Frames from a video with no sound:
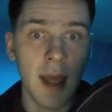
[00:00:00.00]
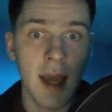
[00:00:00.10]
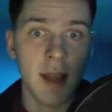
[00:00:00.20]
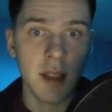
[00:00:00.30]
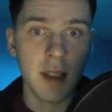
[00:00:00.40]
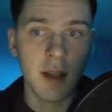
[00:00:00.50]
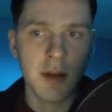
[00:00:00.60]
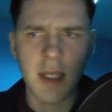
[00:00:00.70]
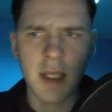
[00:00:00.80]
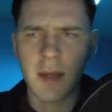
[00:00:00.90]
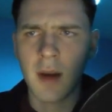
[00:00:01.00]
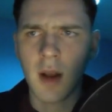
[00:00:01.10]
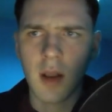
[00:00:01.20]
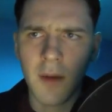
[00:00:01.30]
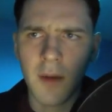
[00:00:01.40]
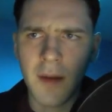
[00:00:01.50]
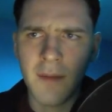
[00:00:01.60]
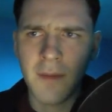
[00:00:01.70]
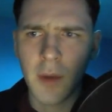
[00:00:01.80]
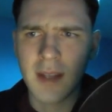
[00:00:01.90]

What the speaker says: SEC. A lot of info